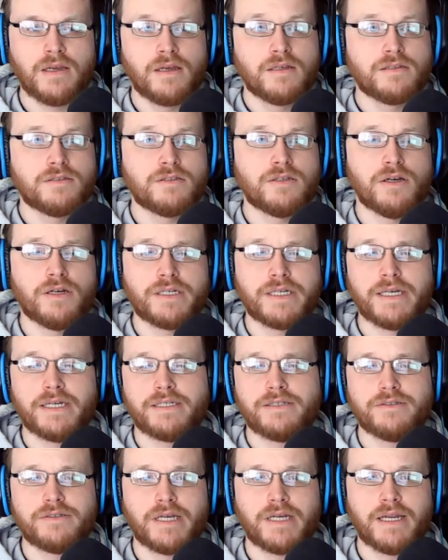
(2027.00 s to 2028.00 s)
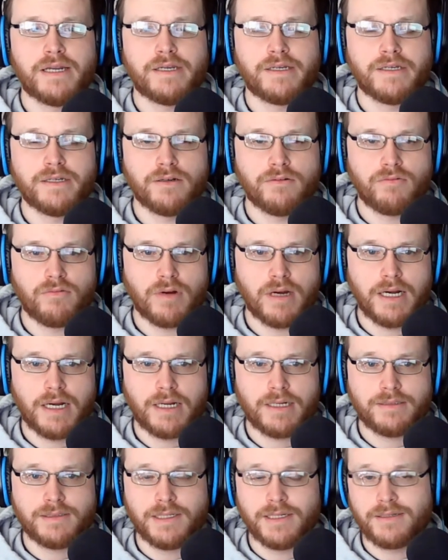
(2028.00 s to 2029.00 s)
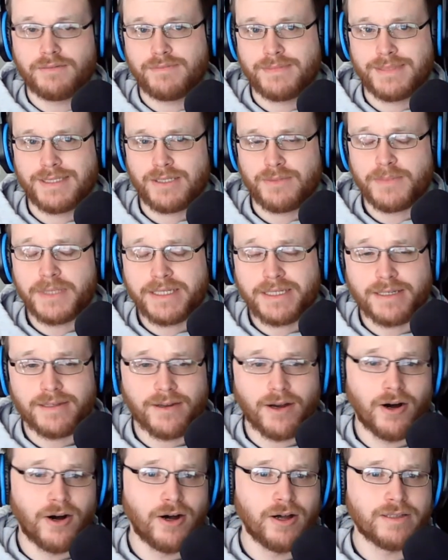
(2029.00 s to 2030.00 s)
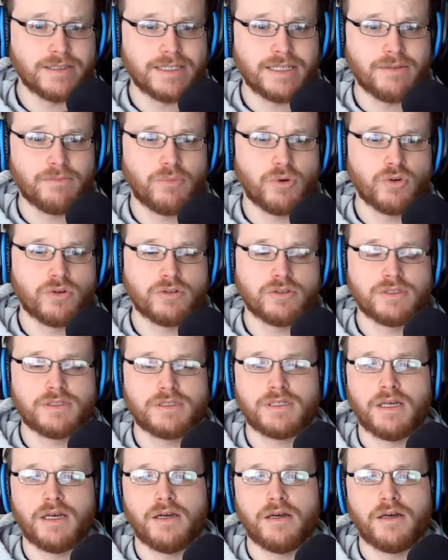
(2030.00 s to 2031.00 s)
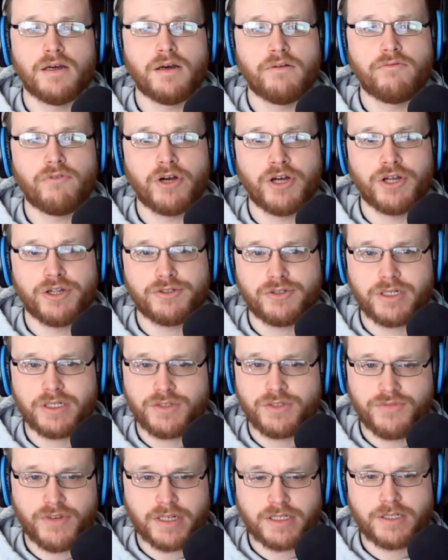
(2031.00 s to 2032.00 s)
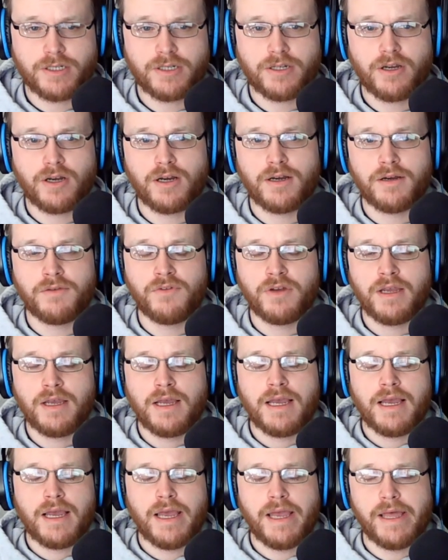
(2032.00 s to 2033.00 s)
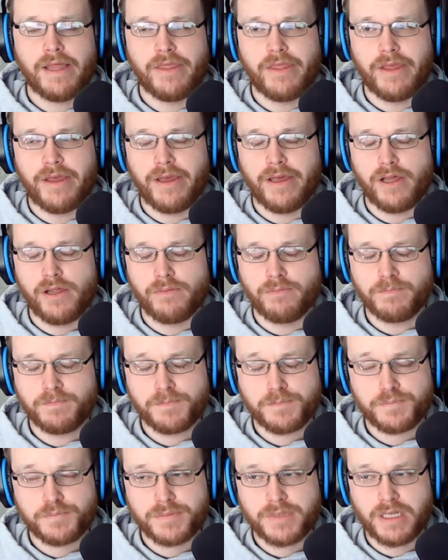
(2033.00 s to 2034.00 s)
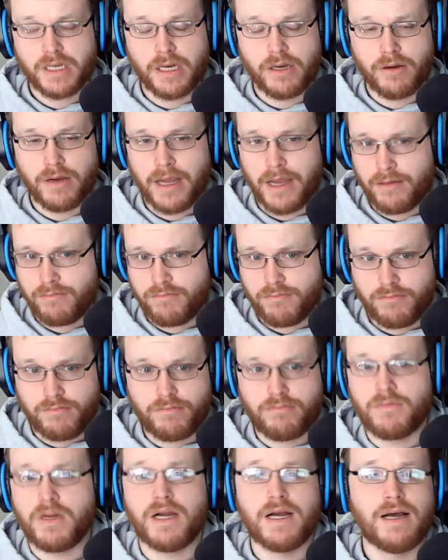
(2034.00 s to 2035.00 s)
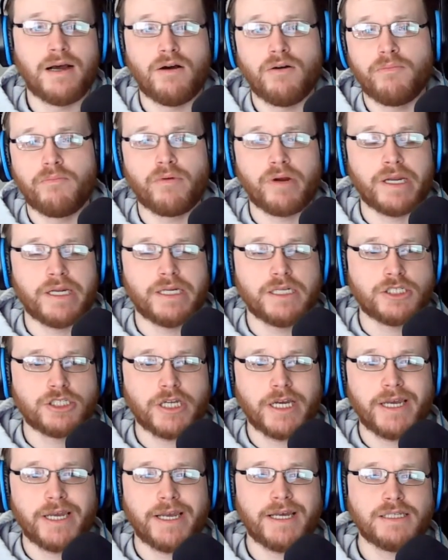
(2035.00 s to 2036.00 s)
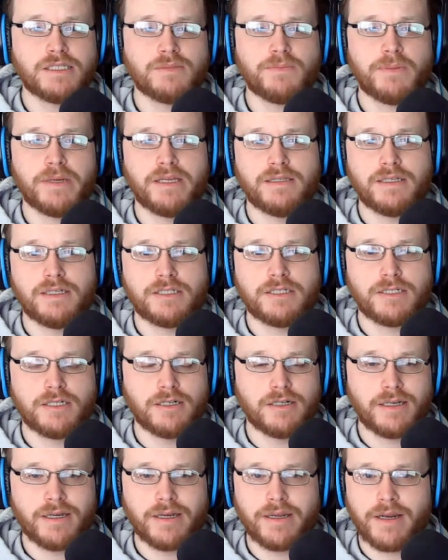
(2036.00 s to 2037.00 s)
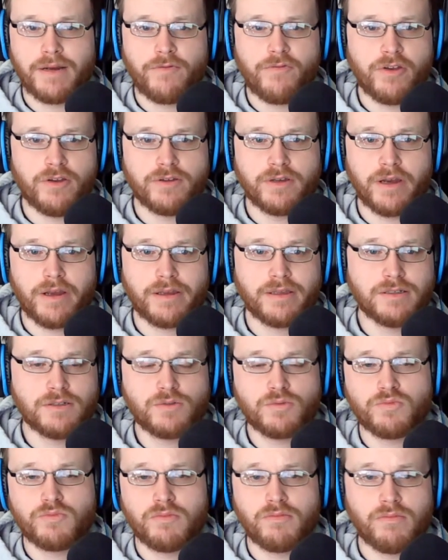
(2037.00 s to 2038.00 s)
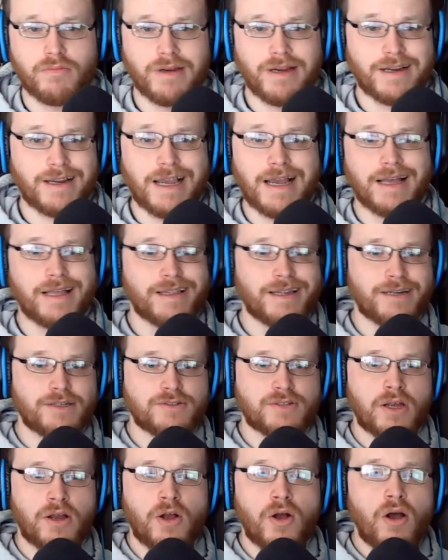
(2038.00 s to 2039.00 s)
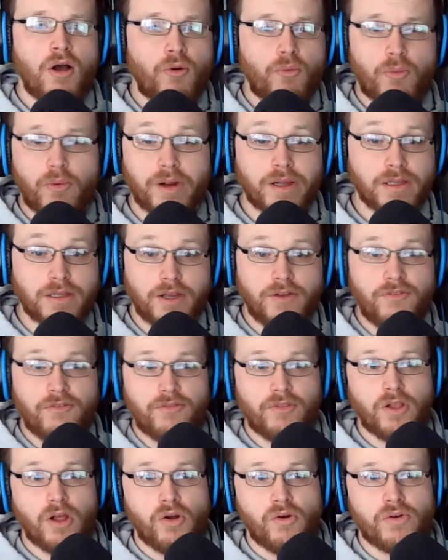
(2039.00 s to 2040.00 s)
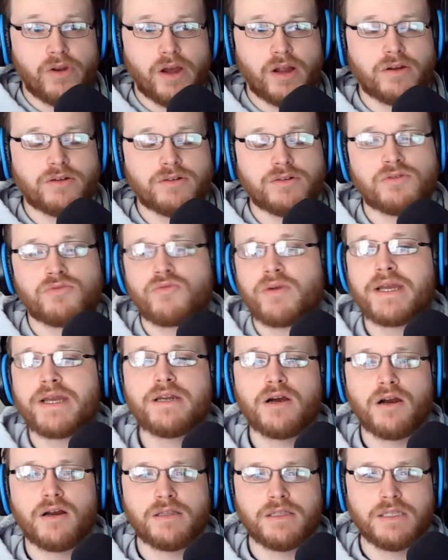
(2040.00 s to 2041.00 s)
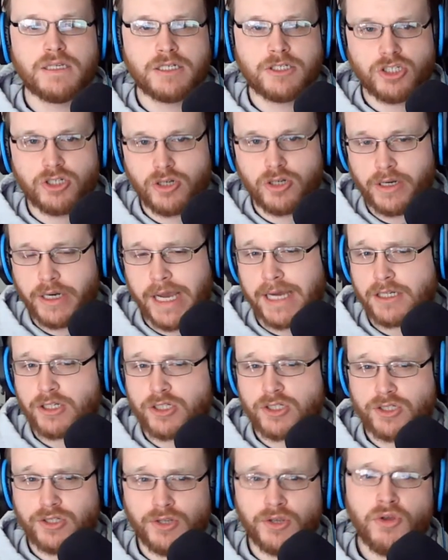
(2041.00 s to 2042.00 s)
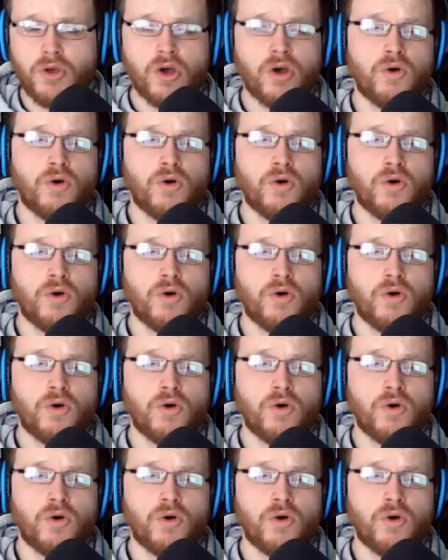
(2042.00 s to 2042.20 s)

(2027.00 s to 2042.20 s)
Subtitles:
So again, you kind of hear Rod speaking on the importance of Andrei Svechnikov, and then you know how Brady Shea has been this year. Again, I feel he's a guy that has really flown under the radar this year, and actually.